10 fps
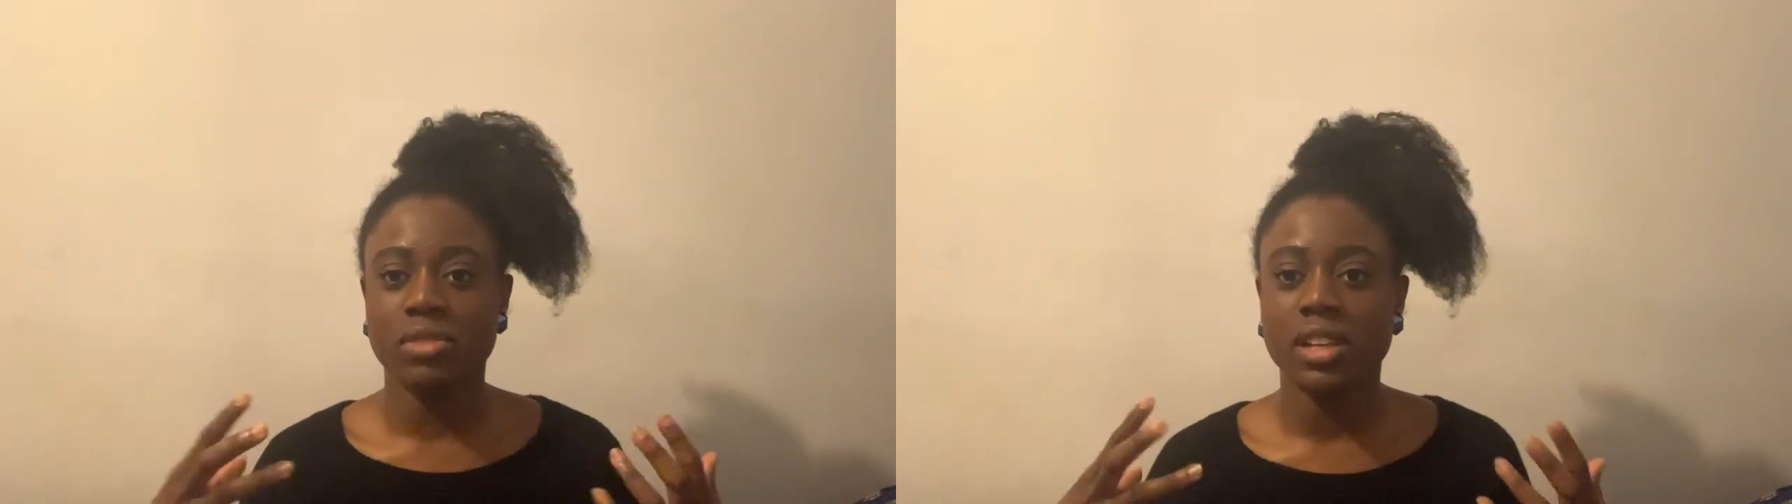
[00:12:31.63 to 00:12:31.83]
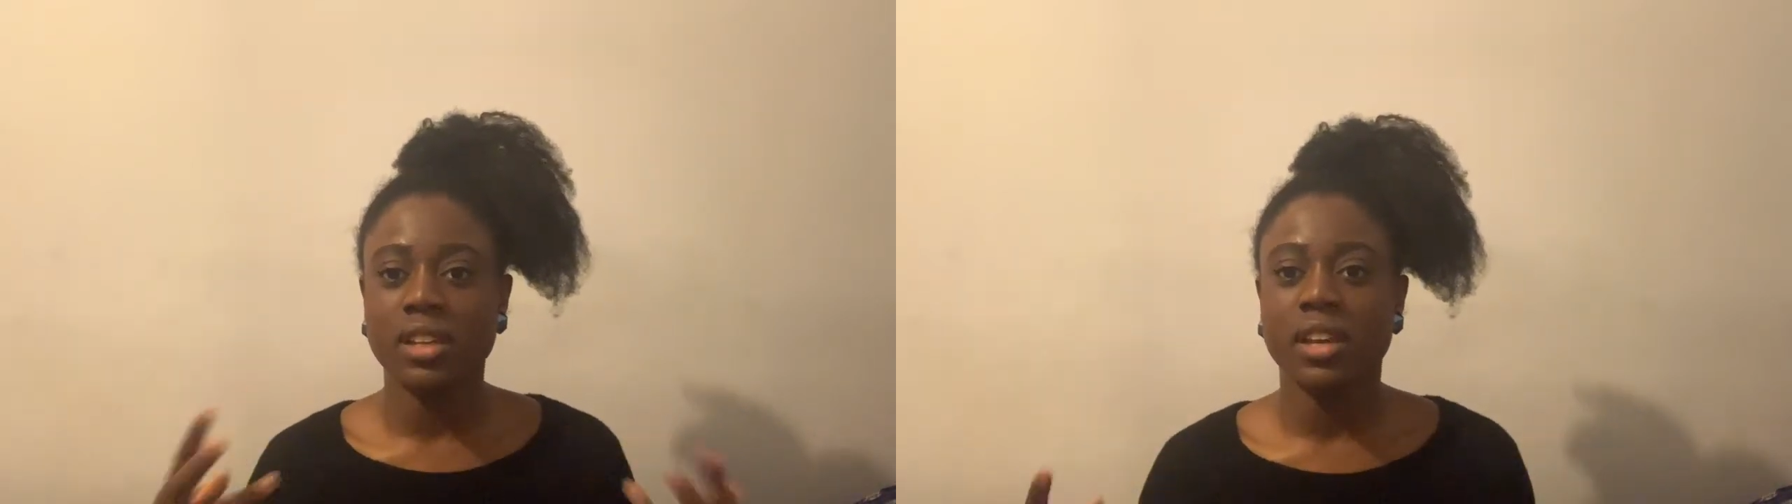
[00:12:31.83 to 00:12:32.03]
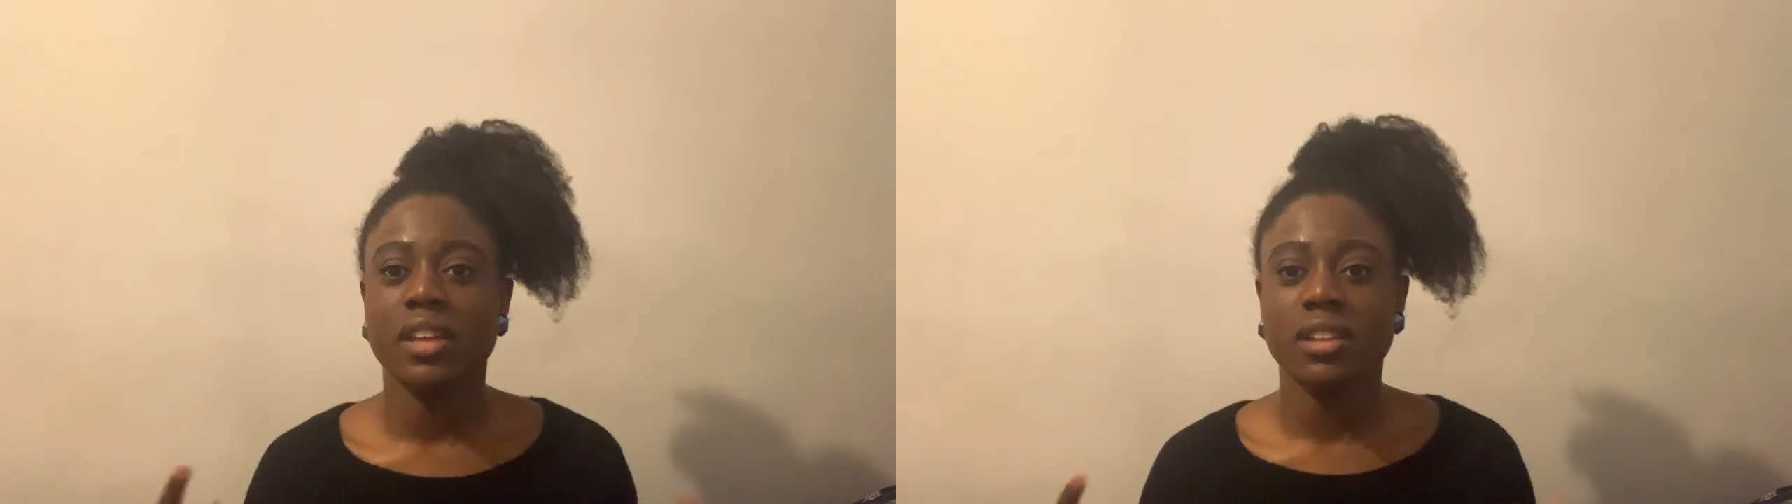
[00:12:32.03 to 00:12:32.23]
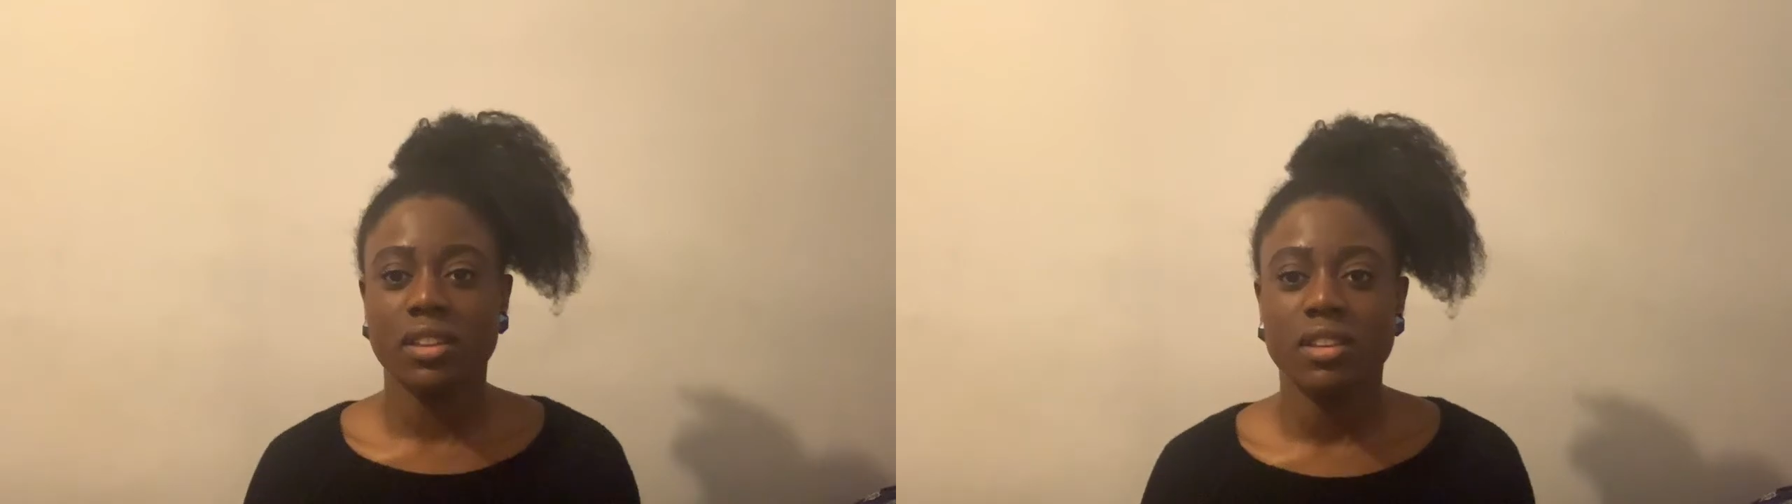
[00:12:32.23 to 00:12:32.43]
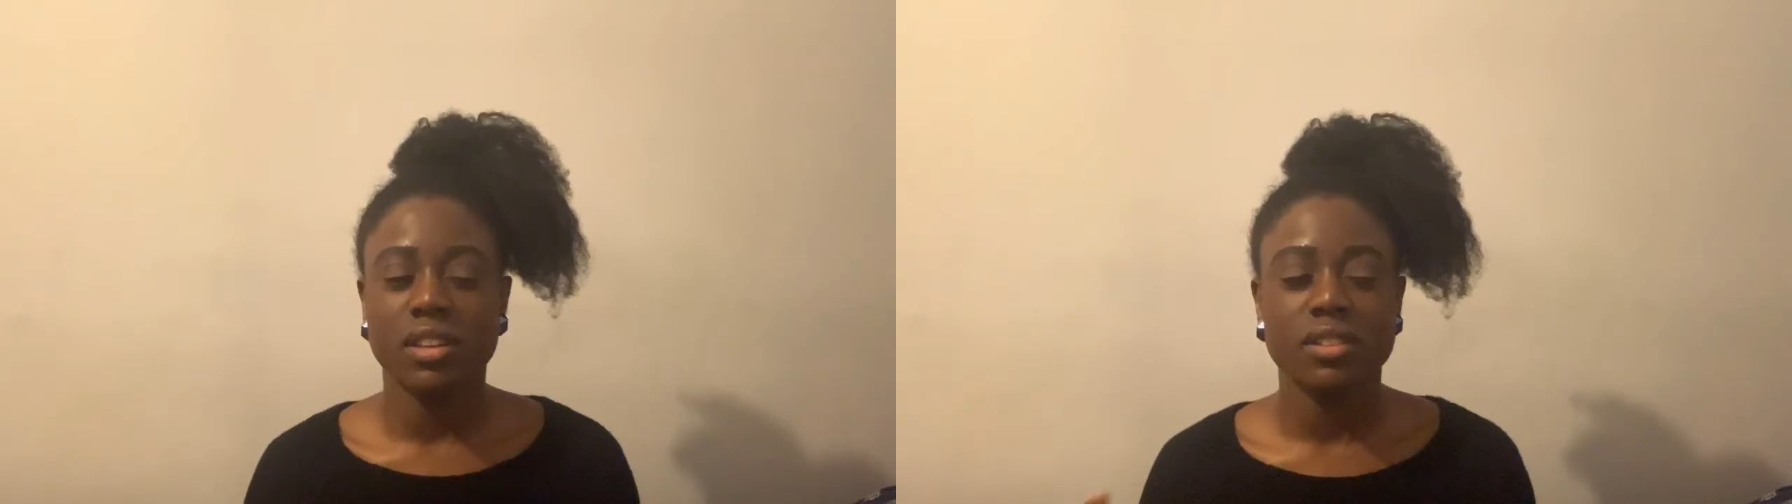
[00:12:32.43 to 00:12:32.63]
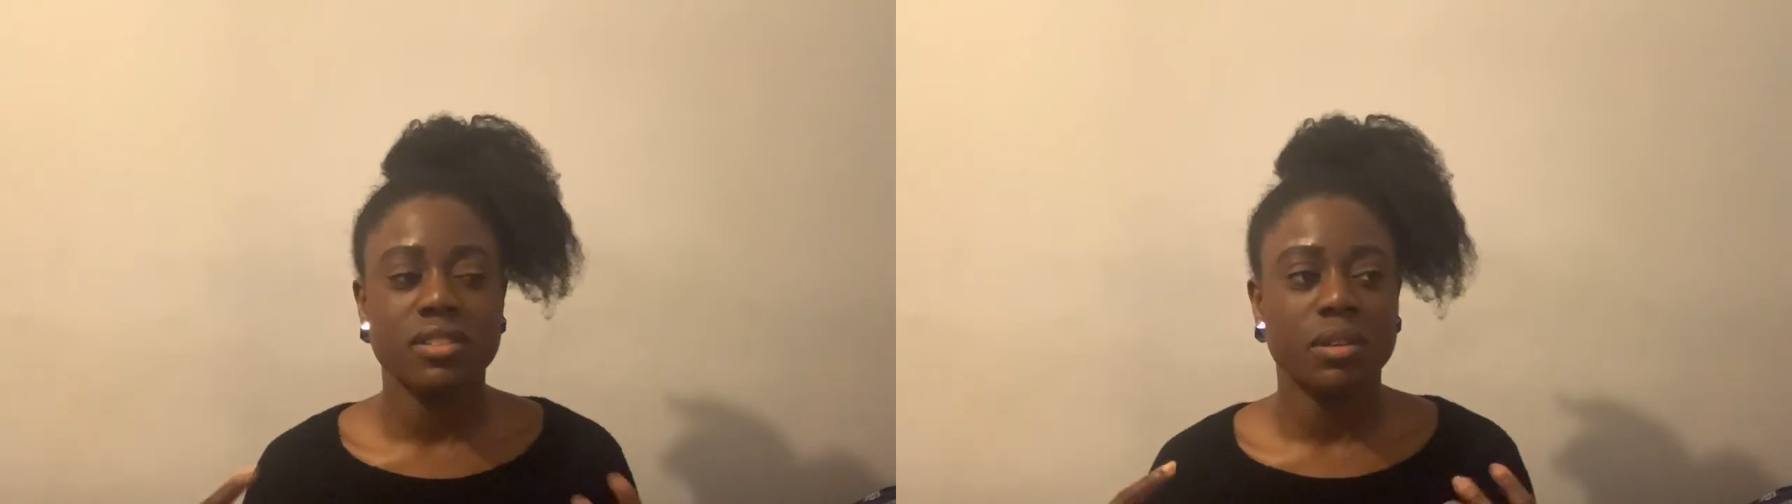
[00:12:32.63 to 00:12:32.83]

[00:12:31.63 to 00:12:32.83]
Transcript: really gaining things,